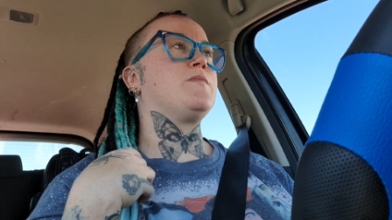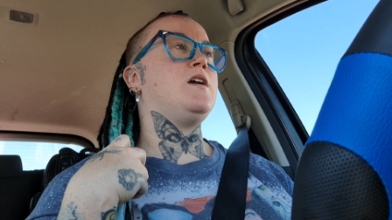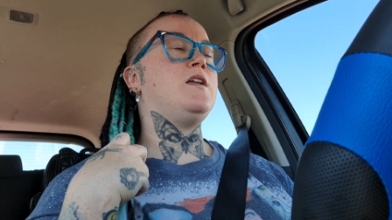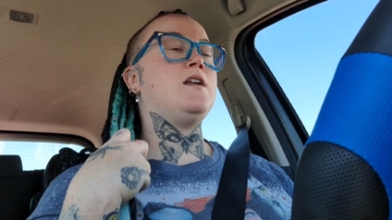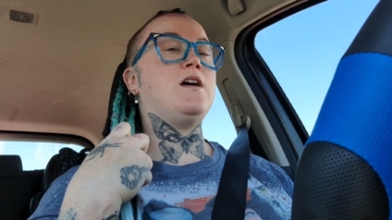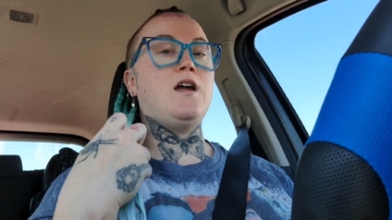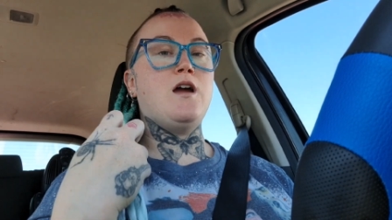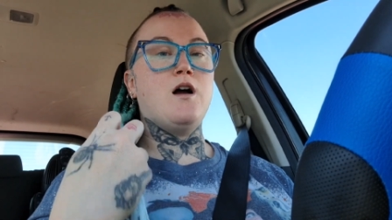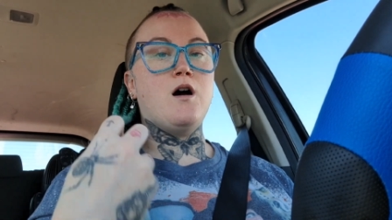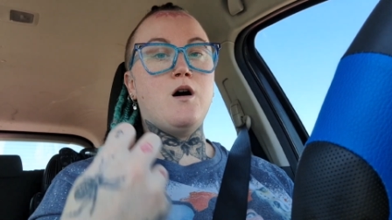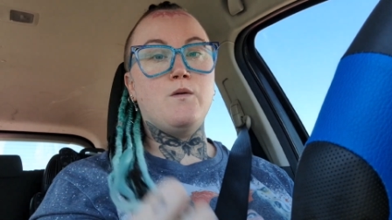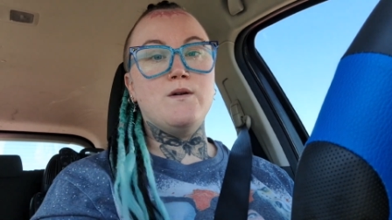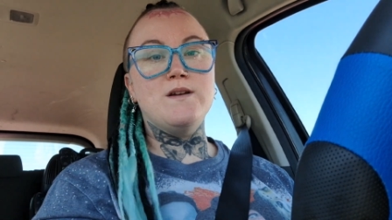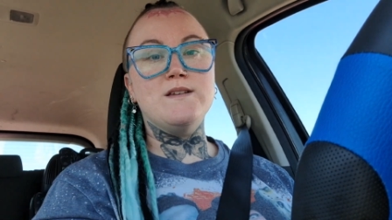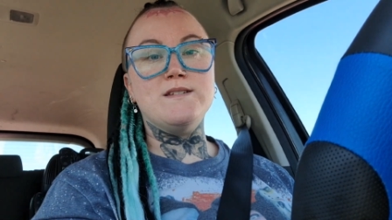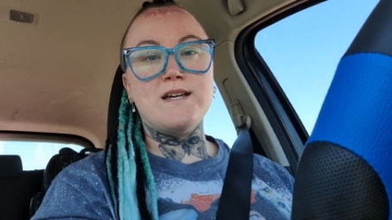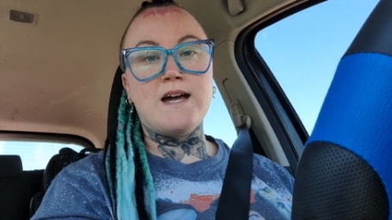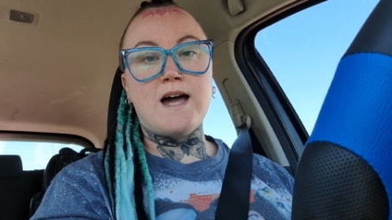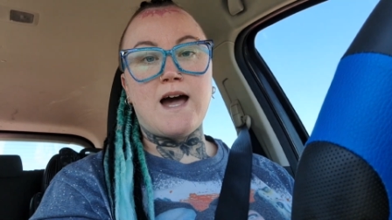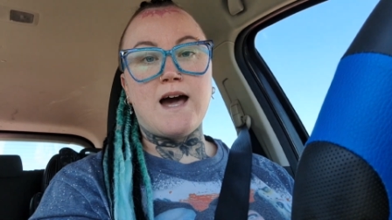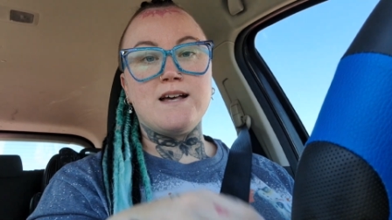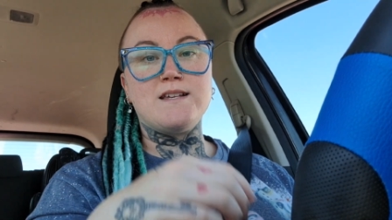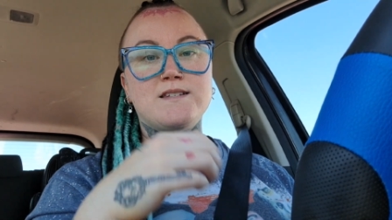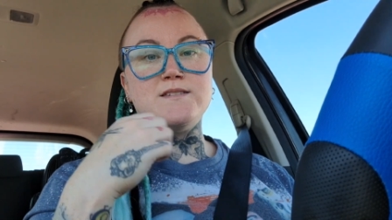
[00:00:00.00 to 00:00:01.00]
and I always
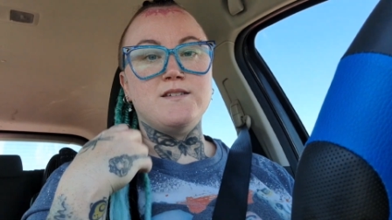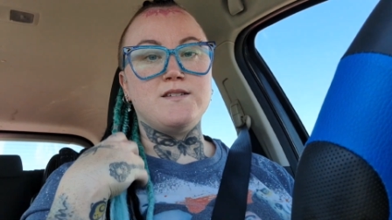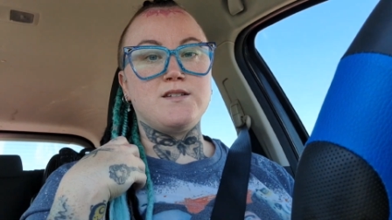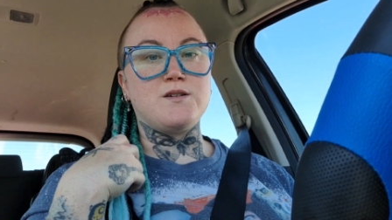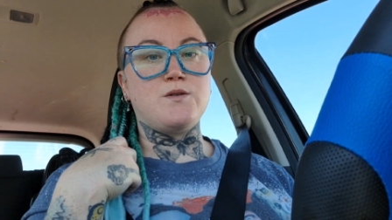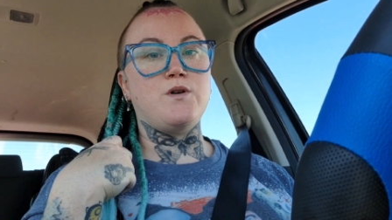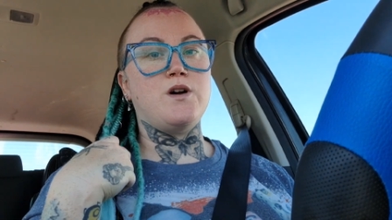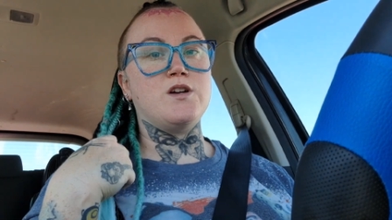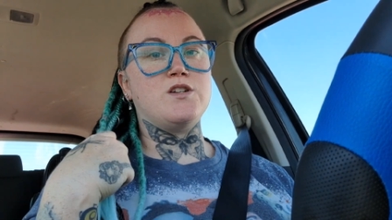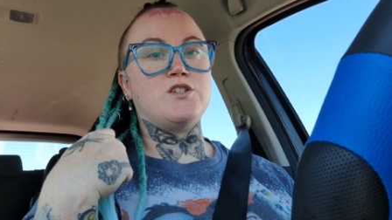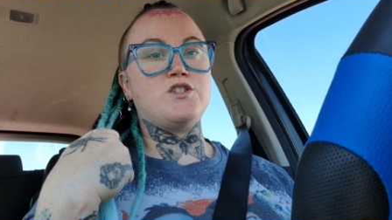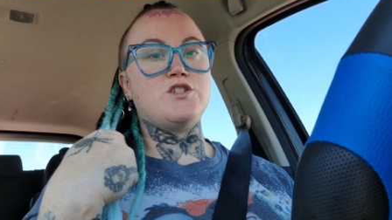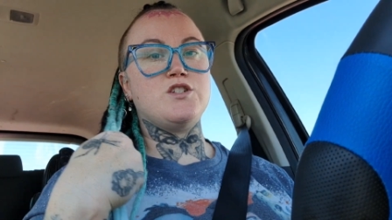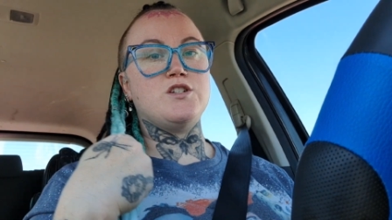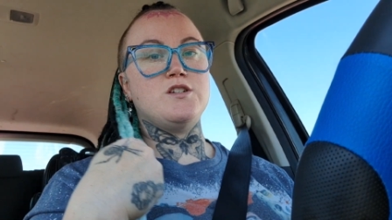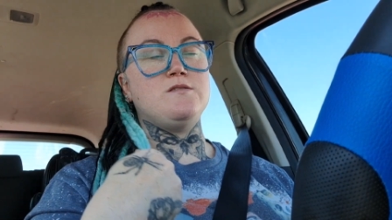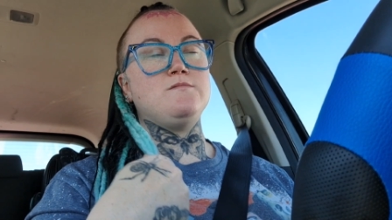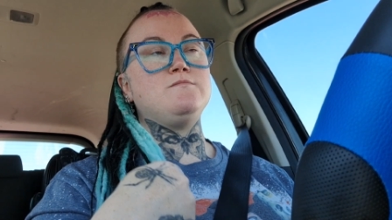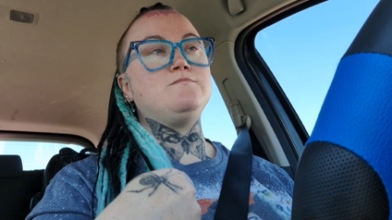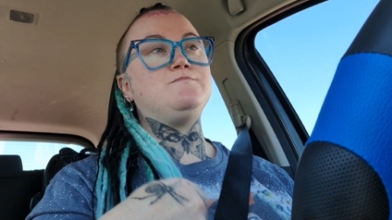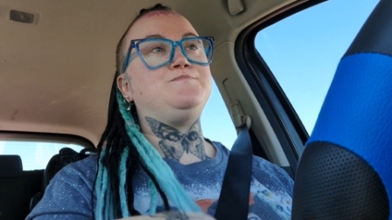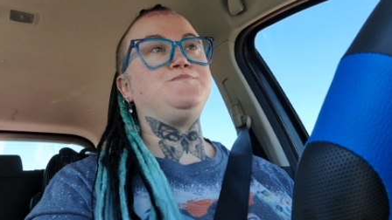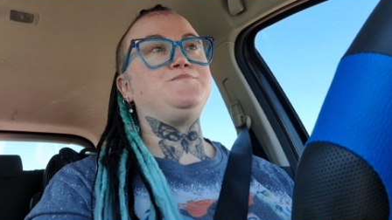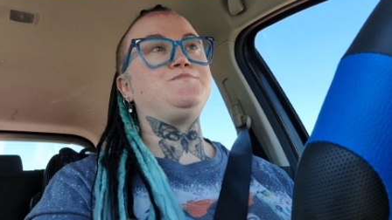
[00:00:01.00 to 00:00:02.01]
ask this
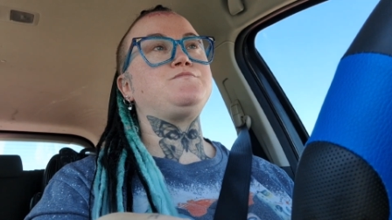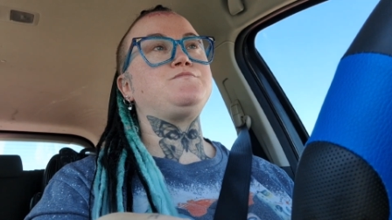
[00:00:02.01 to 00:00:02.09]
question,